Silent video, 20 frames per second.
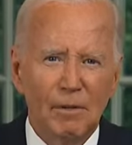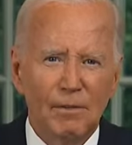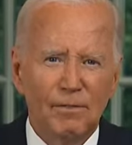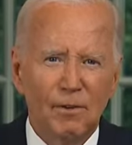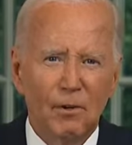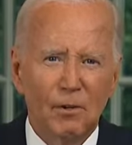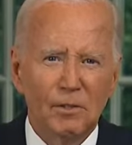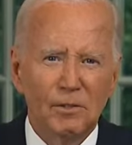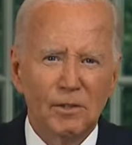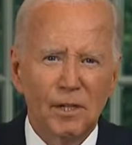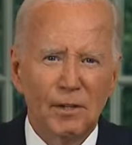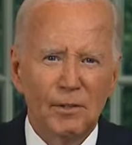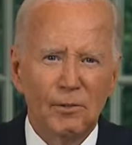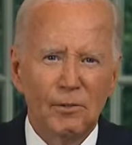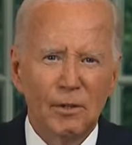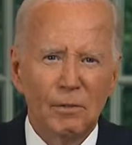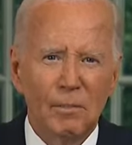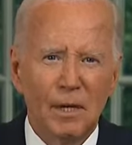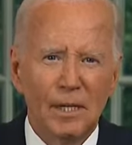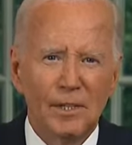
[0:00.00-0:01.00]
be focused on
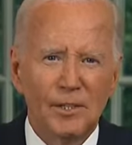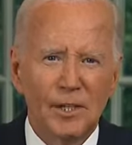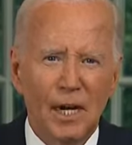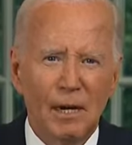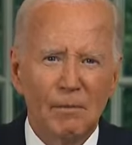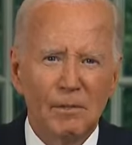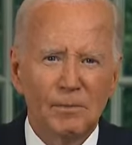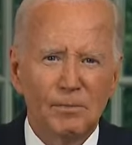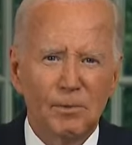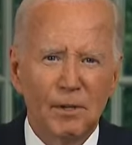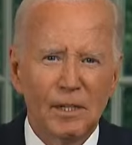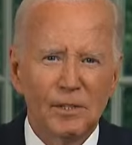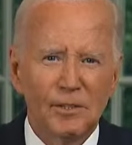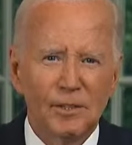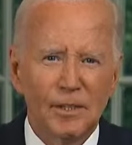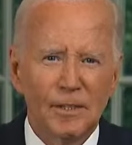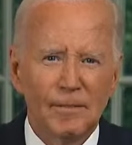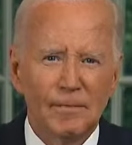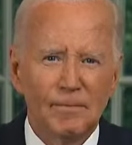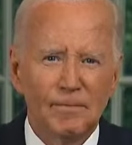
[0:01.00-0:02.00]
doing my job as
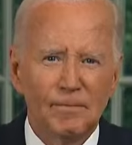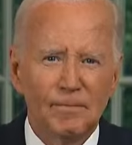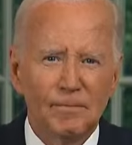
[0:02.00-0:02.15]
president.